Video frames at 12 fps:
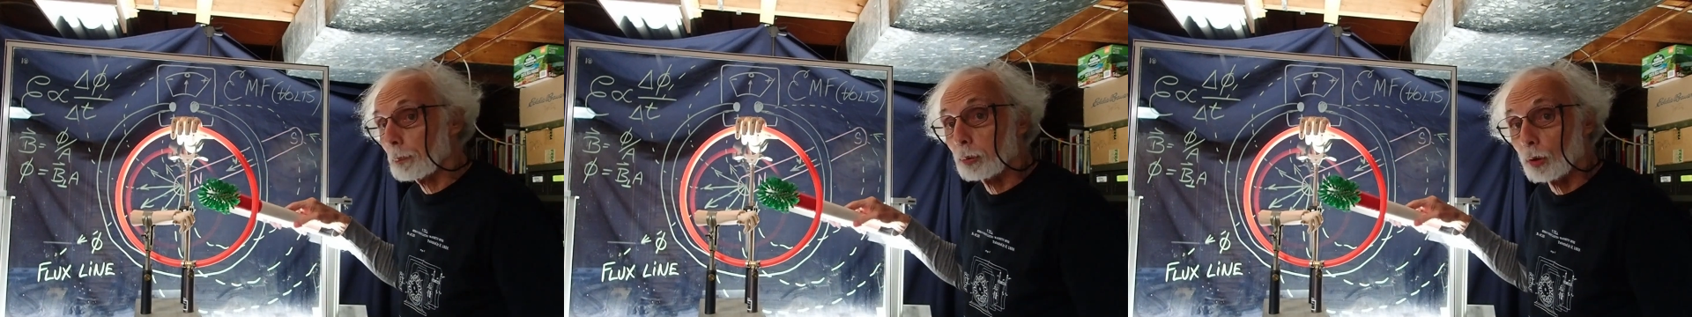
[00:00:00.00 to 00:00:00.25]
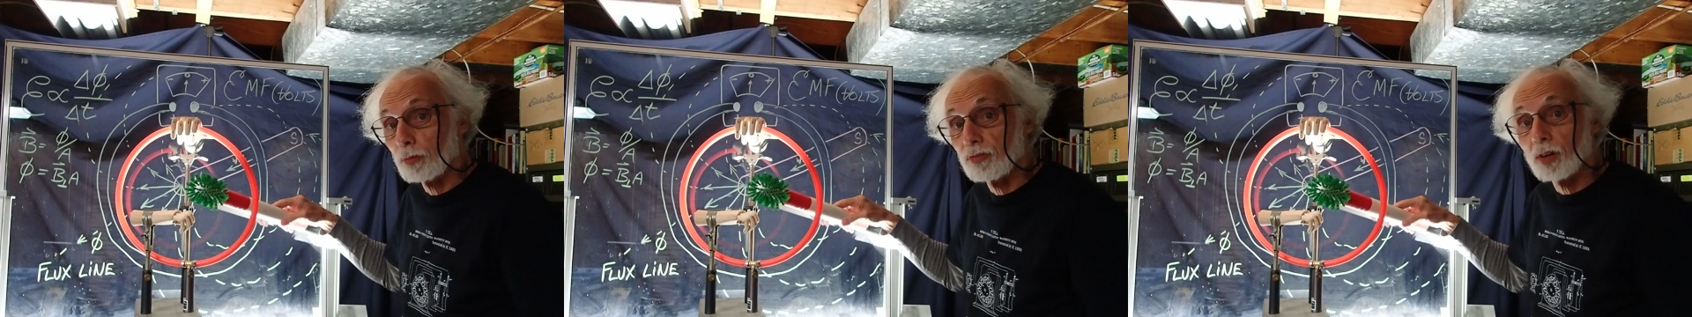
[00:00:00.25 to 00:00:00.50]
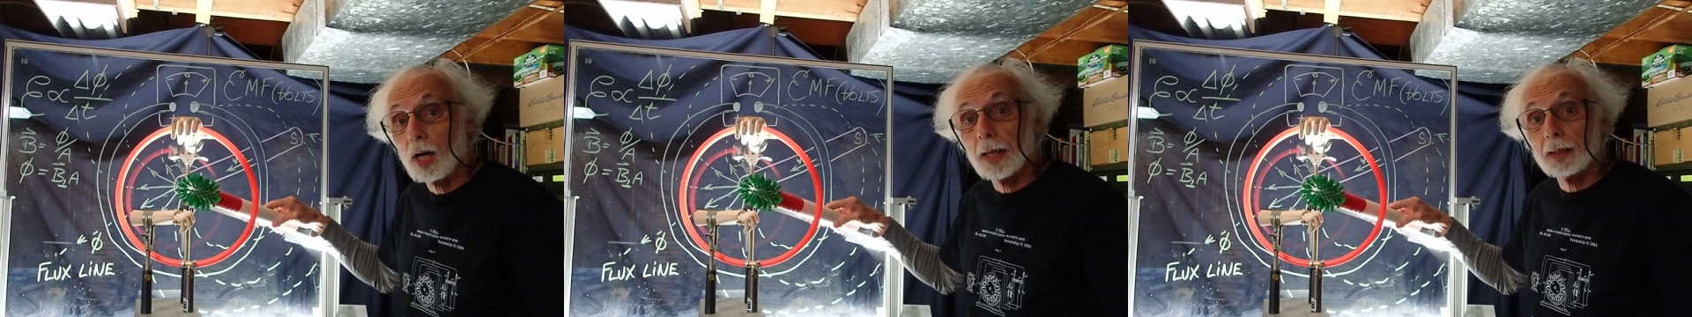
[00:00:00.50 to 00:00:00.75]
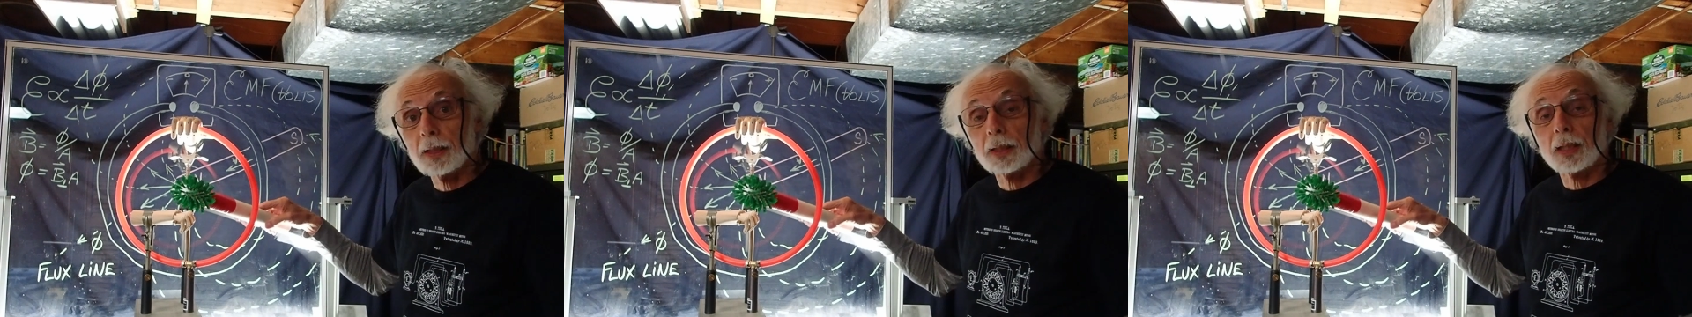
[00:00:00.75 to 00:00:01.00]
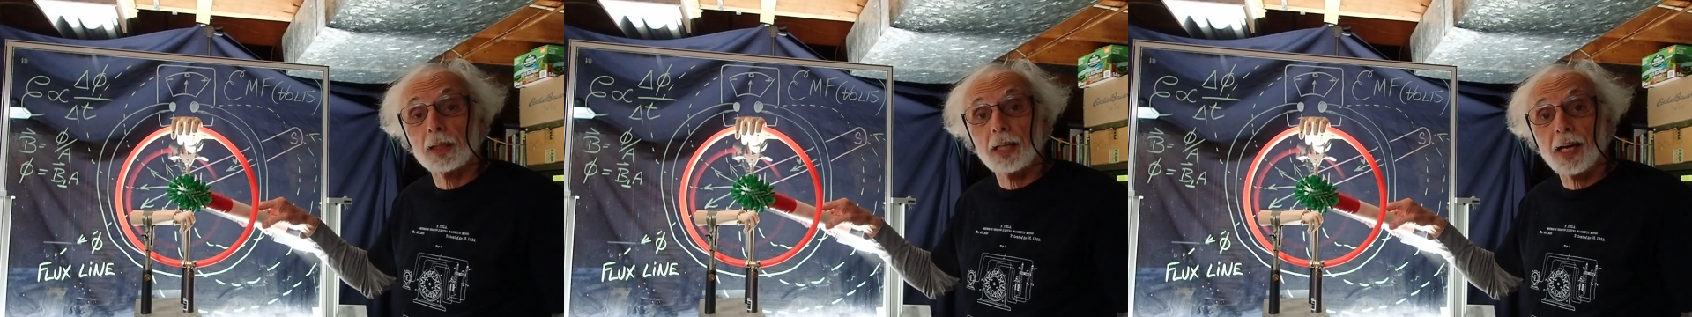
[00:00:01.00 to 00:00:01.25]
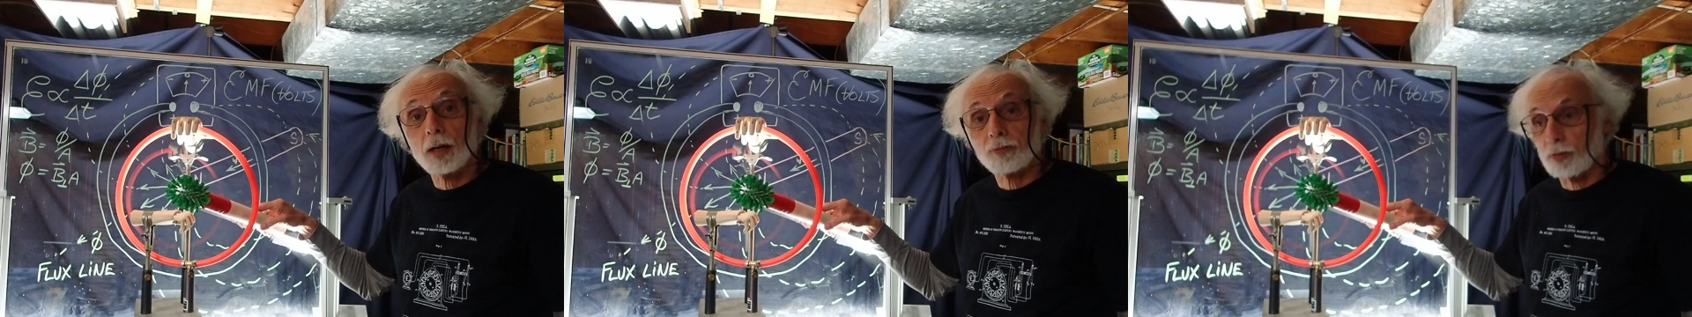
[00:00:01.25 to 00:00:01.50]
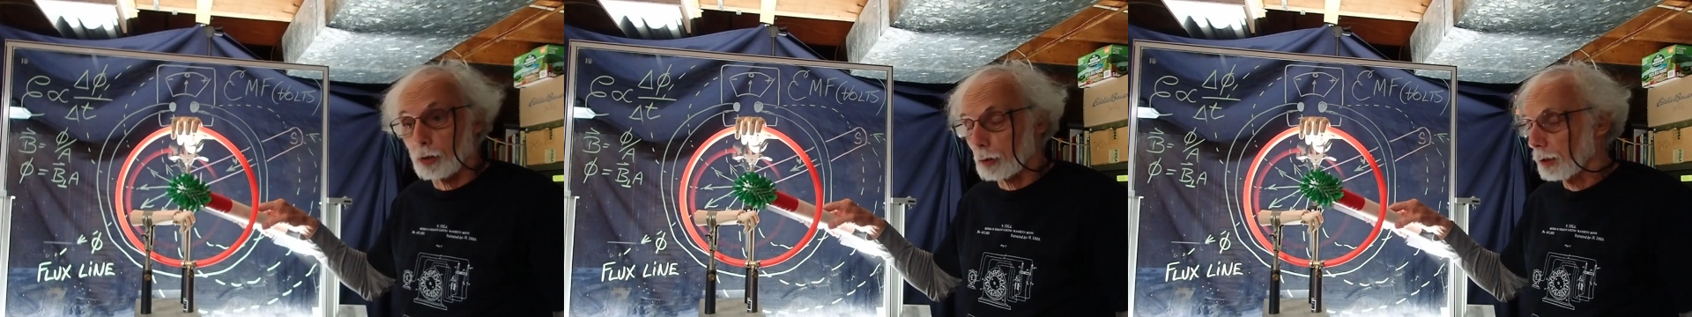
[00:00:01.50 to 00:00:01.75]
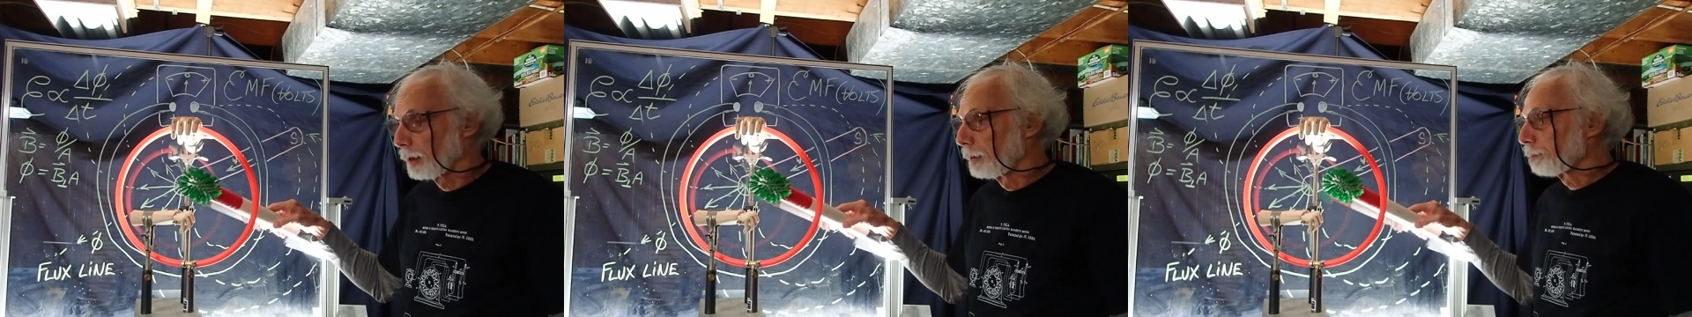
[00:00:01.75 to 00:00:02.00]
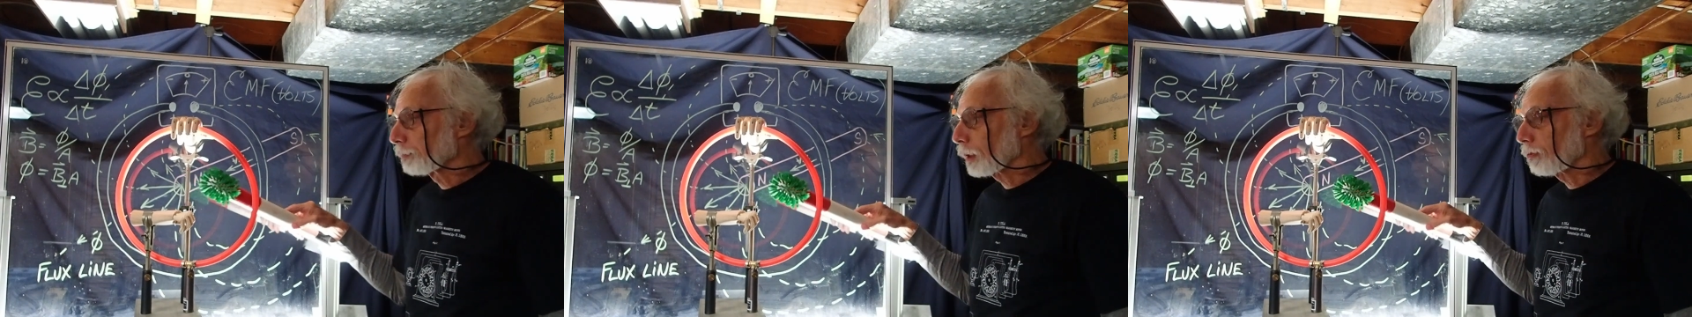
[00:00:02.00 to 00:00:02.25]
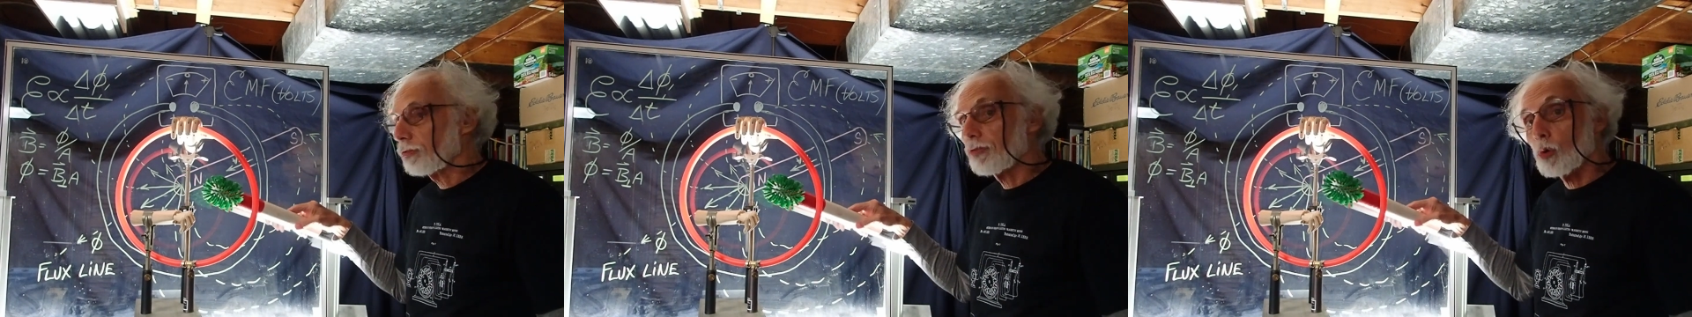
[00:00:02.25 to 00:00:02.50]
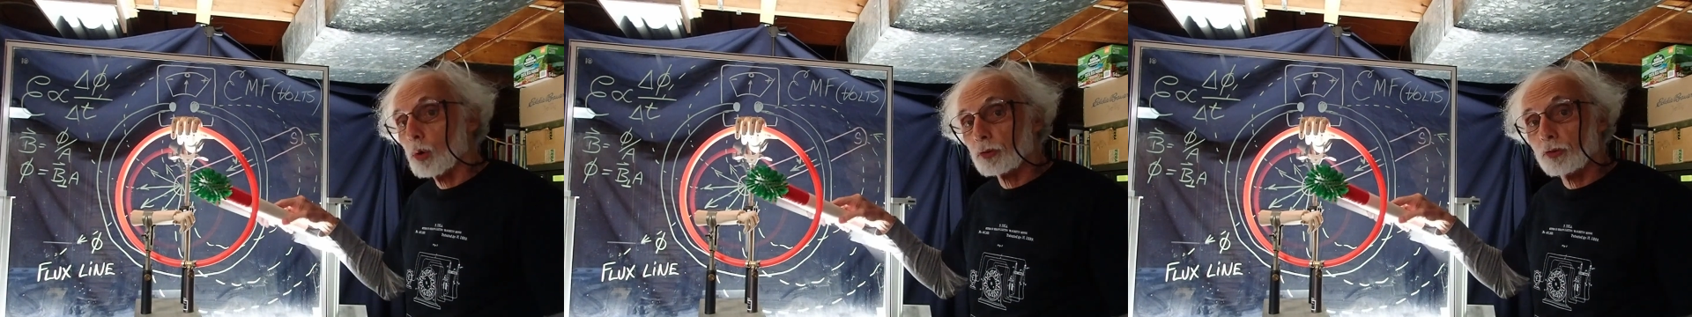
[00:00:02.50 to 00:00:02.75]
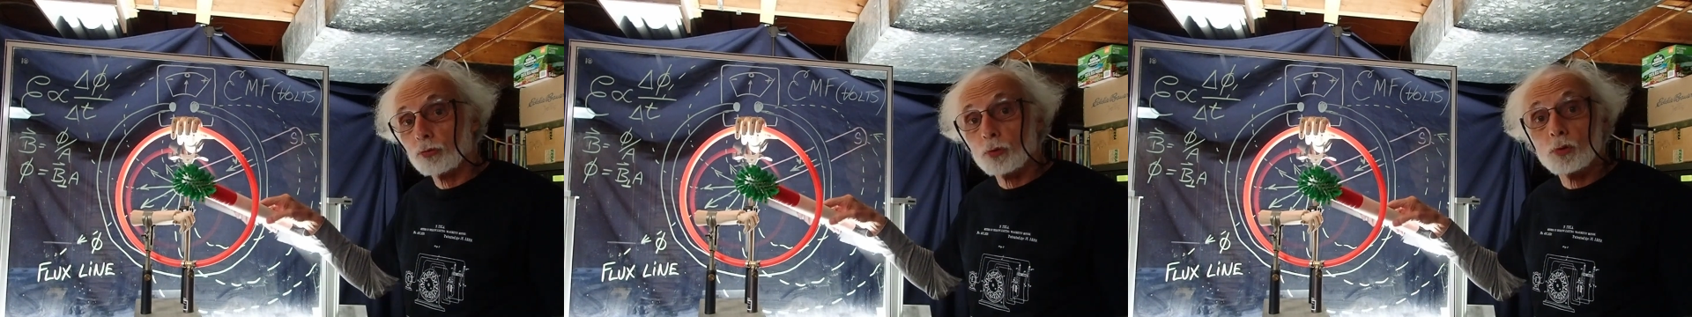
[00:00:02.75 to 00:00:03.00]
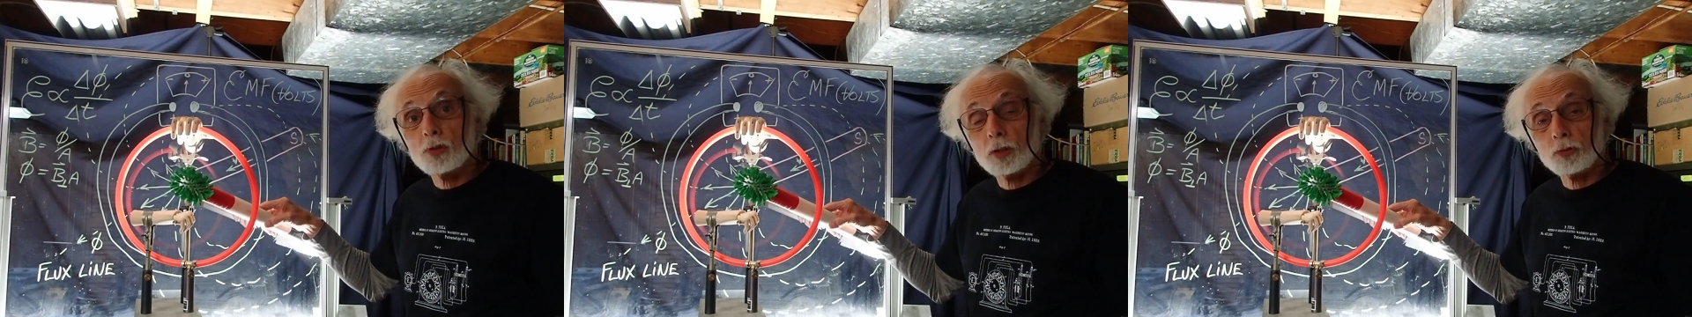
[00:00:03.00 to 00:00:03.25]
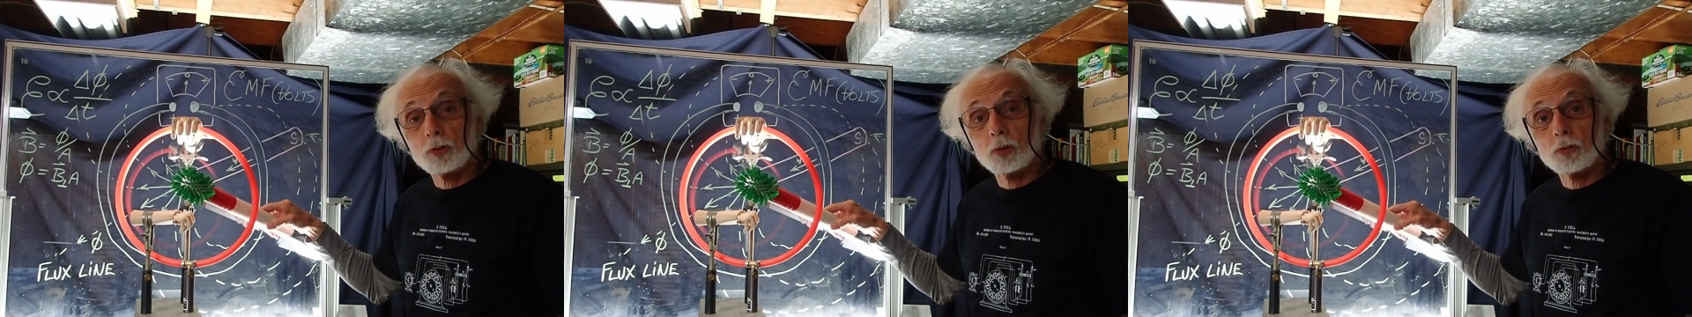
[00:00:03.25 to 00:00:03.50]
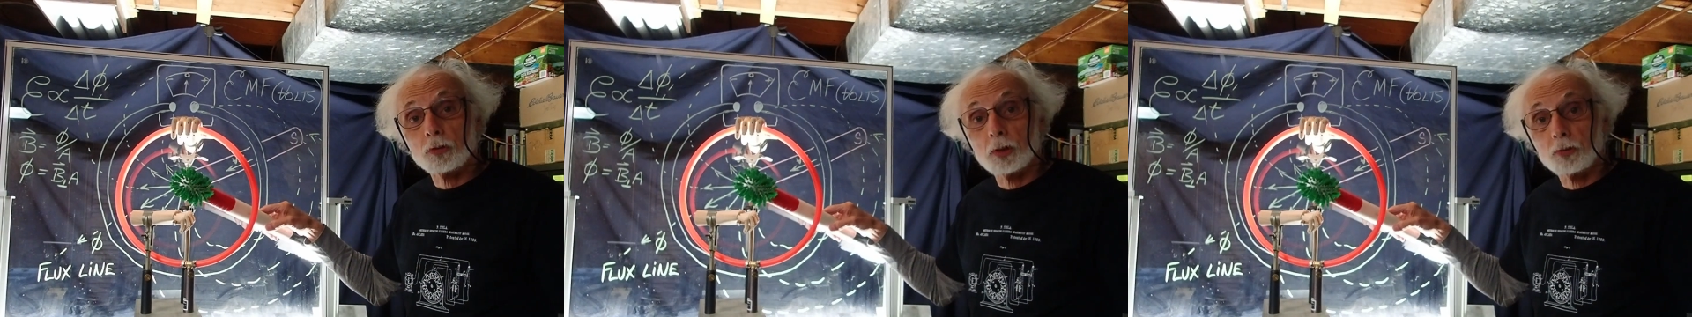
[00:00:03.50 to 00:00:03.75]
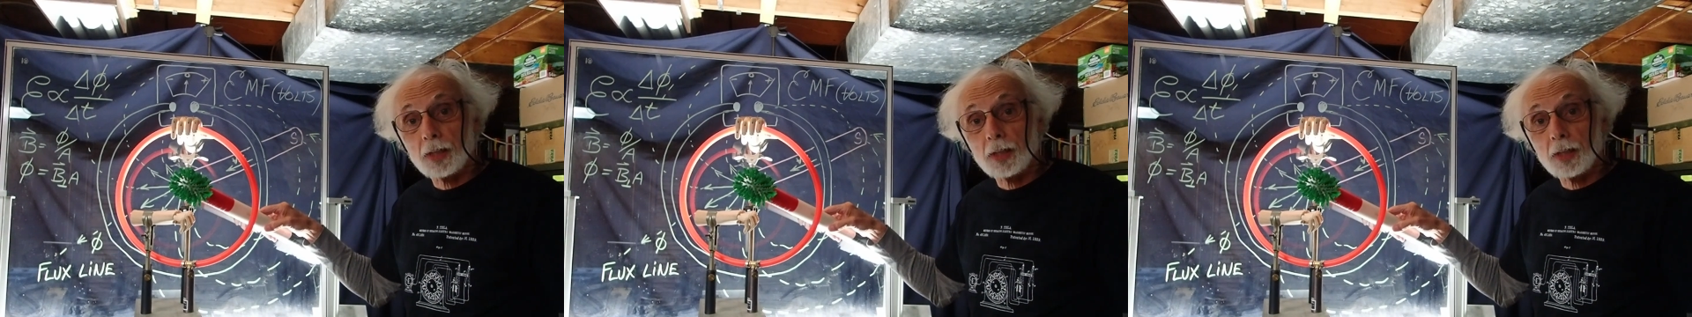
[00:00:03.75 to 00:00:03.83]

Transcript: providing an effort. Force through distance is